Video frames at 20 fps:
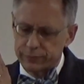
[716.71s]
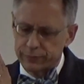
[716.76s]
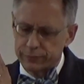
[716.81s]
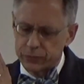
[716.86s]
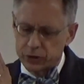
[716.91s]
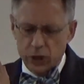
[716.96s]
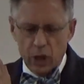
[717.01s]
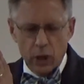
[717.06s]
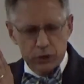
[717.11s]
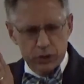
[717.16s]

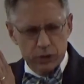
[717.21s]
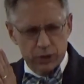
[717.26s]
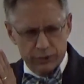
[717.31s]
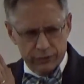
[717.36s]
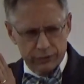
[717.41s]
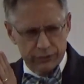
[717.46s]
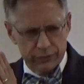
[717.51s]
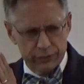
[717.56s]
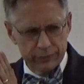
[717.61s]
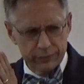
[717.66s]

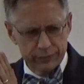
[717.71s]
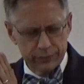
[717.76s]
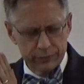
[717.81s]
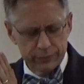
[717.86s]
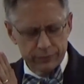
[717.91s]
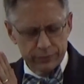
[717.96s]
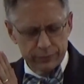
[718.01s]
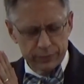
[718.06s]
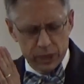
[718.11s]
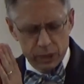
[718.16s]
Joseph
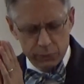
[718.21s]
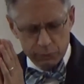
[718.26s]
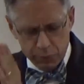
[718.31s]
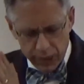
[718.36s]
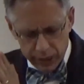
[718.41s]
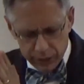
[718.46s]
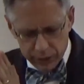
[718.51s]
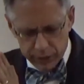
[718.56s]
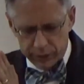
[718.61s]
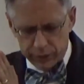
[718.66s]
is
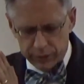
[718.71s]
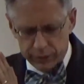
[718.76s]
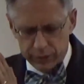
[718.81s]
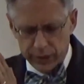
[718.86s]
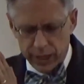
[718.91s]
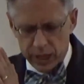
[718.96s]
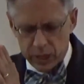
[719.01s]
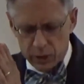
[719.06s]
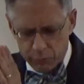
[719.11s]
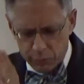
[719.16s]
pictured
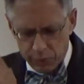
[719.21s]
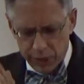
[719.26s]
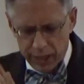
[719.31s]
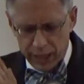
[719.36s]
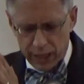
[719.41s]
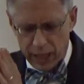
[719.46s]
as being